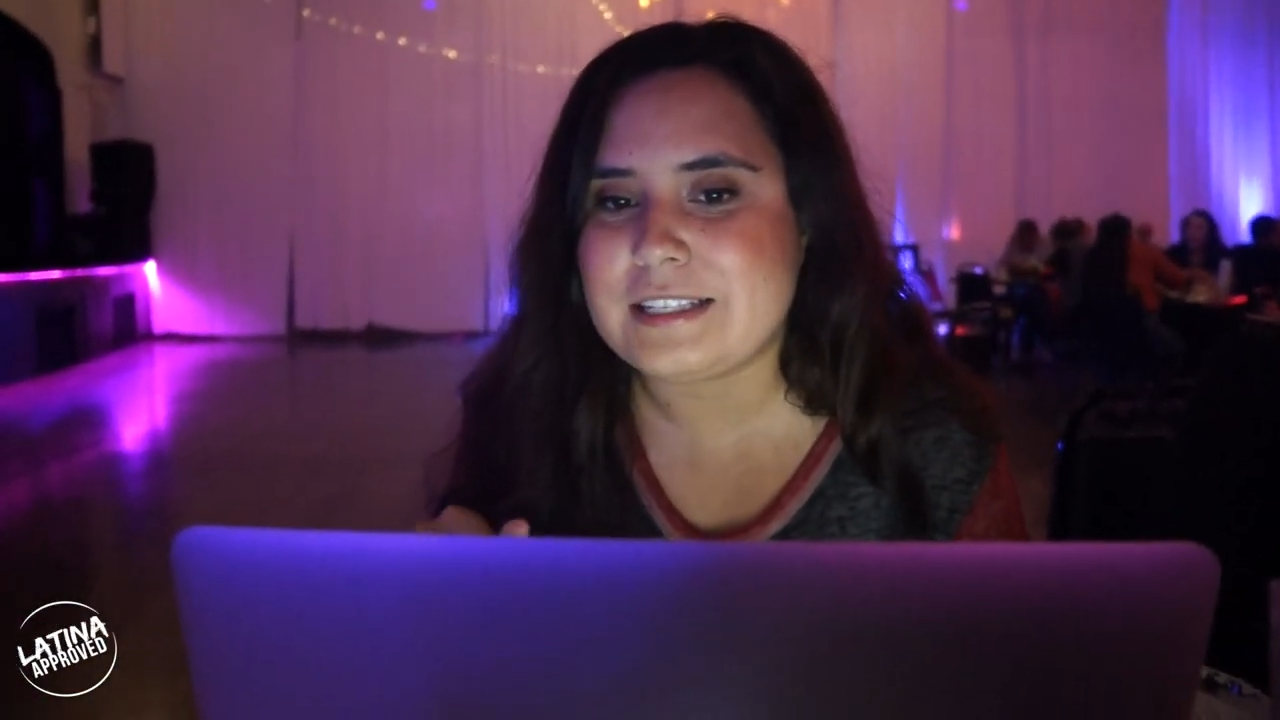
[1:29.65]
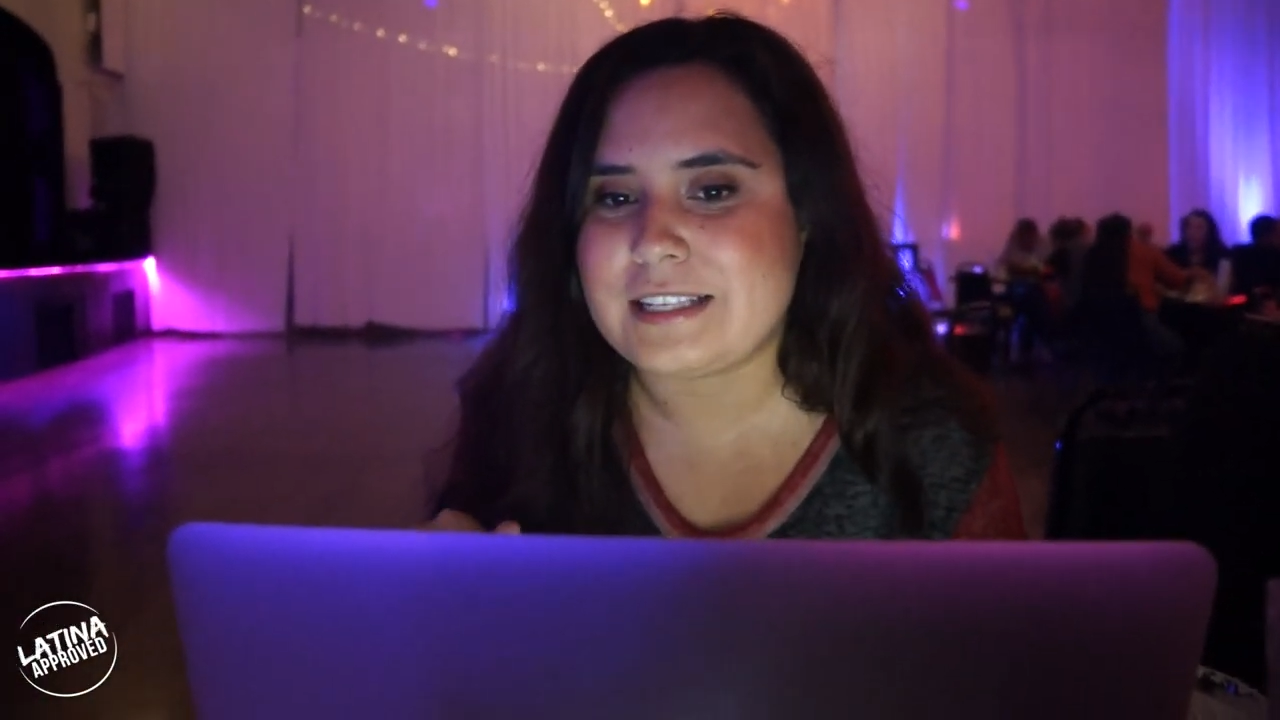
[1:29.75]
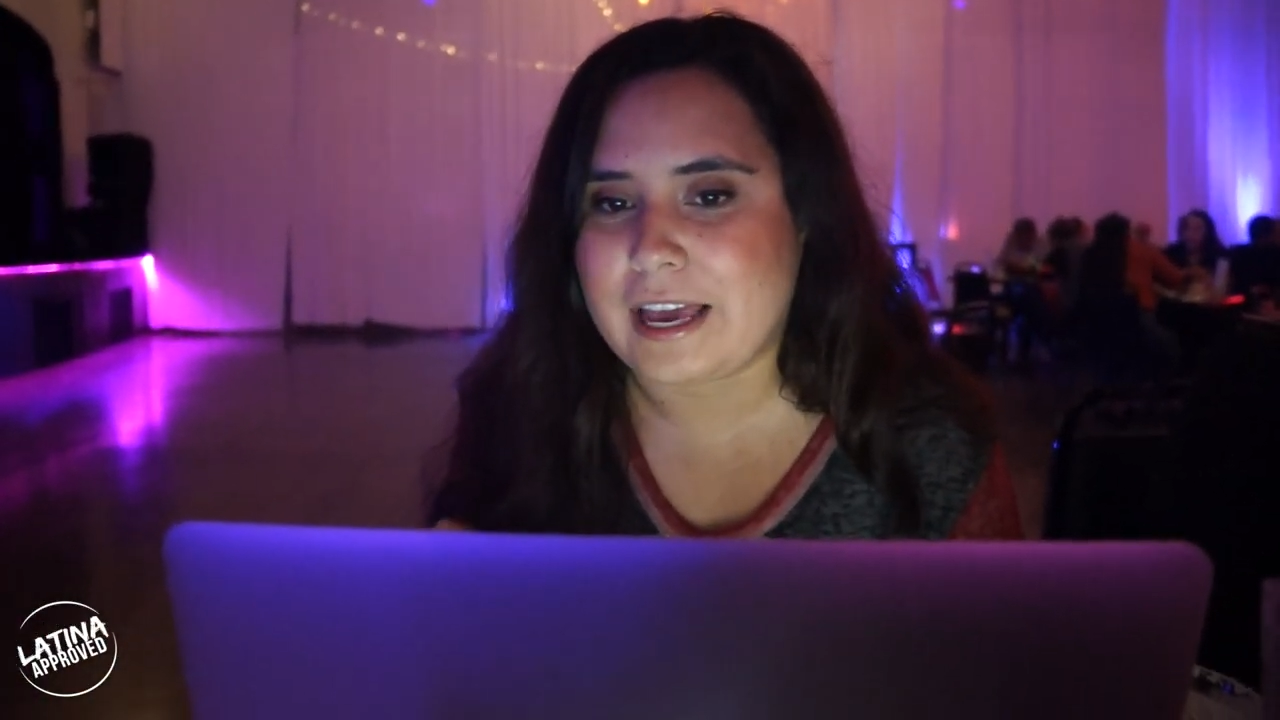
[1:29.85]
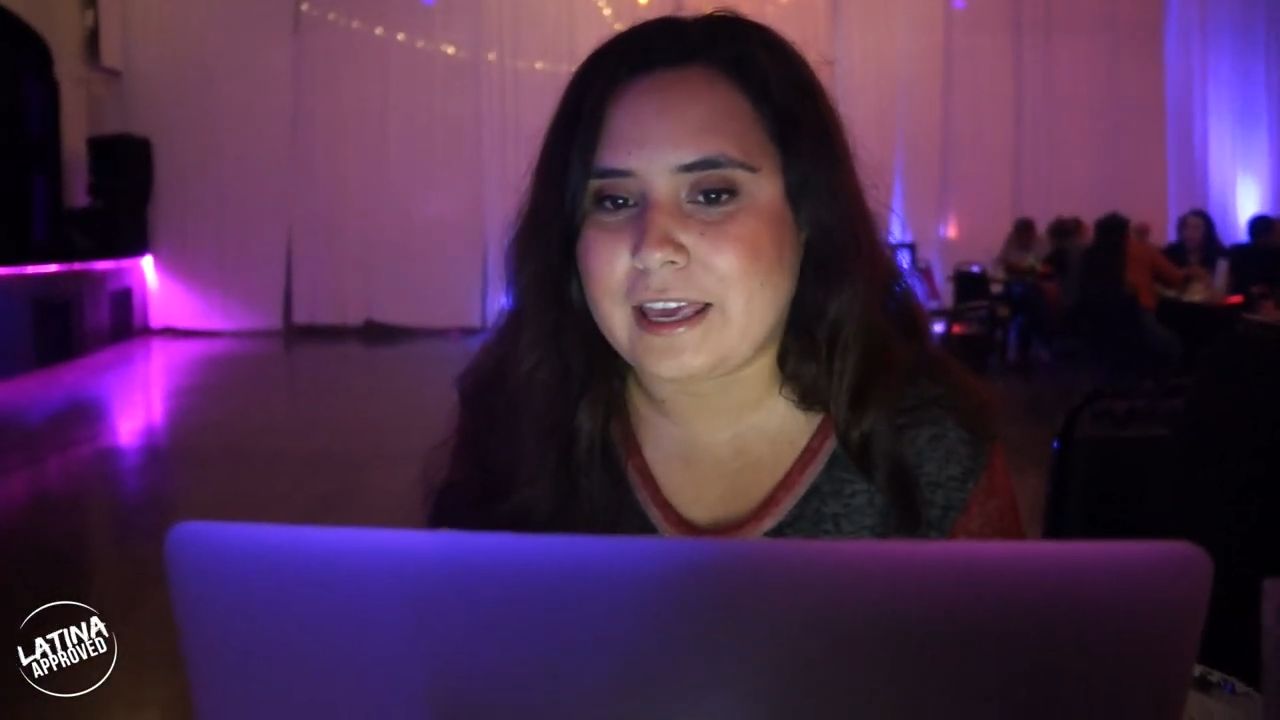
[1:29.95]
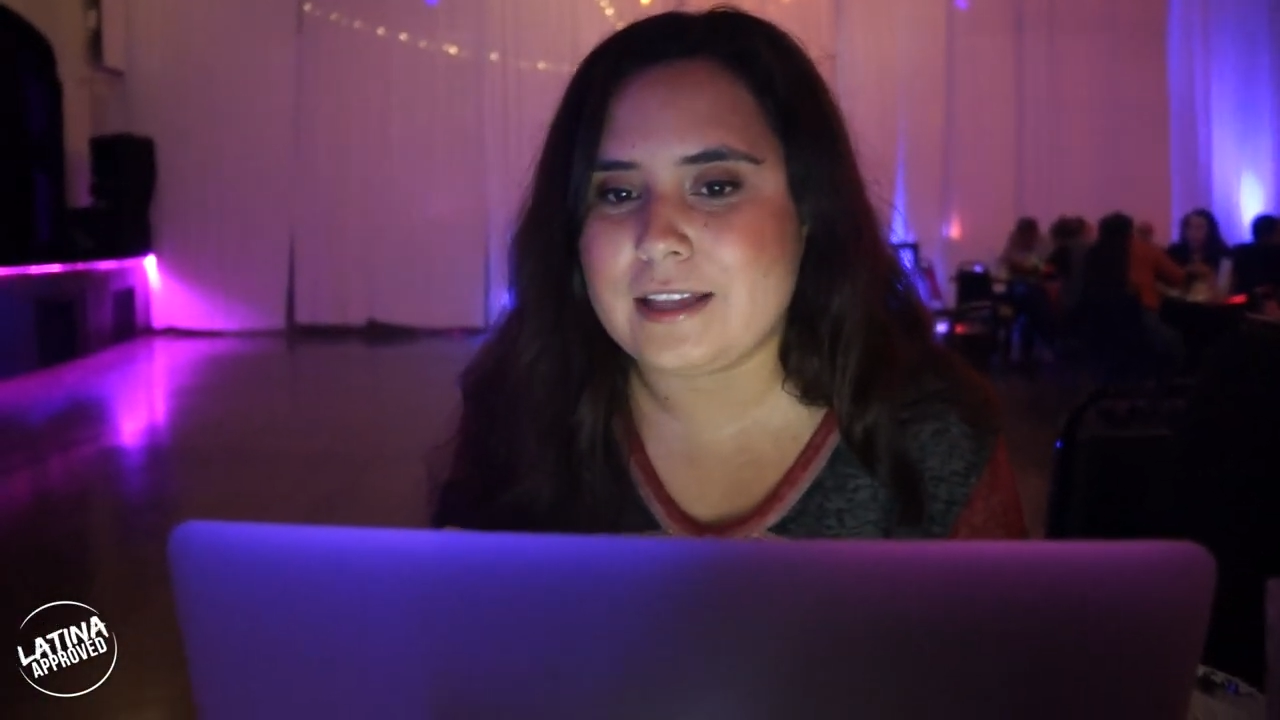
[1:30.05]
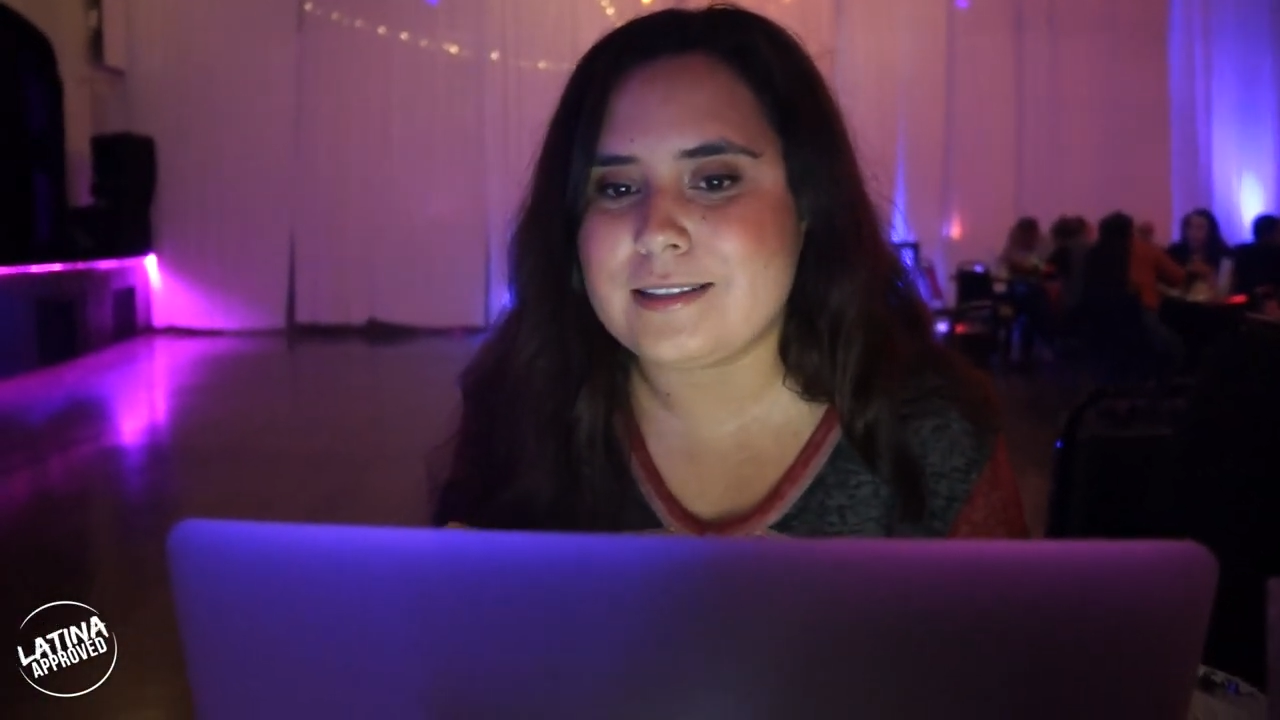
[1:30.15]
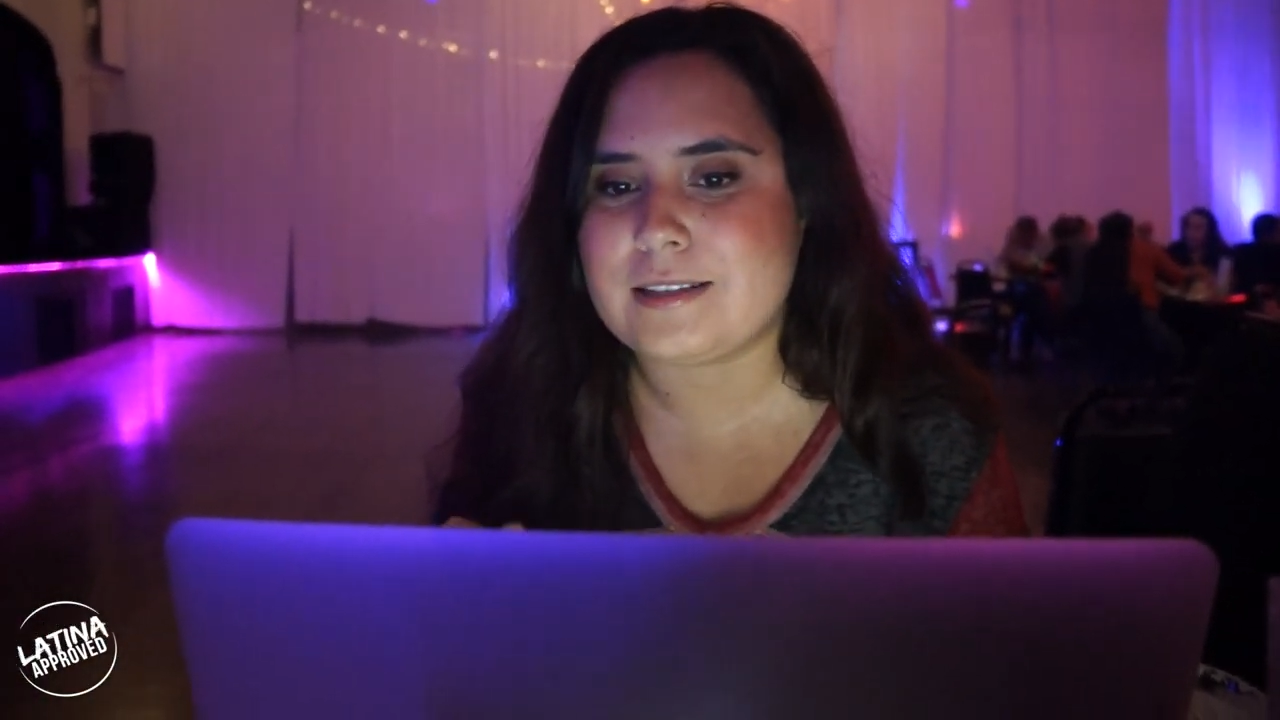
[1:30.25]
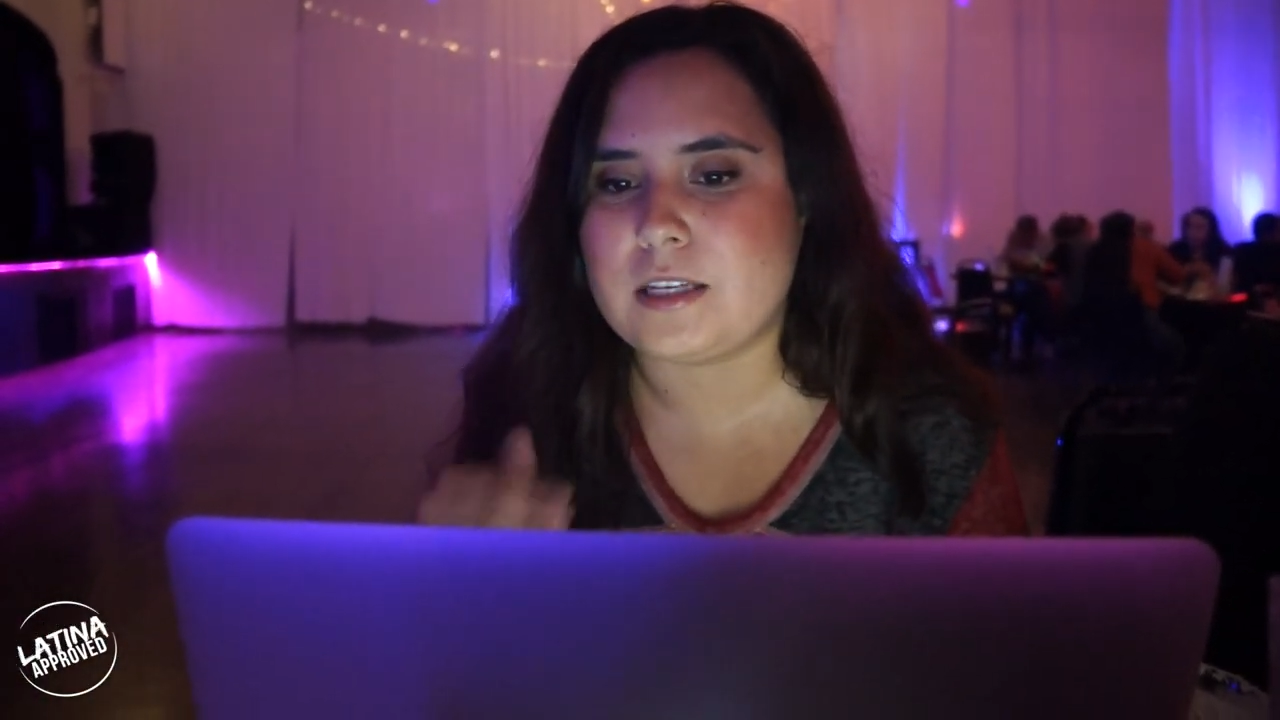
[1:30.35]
seconds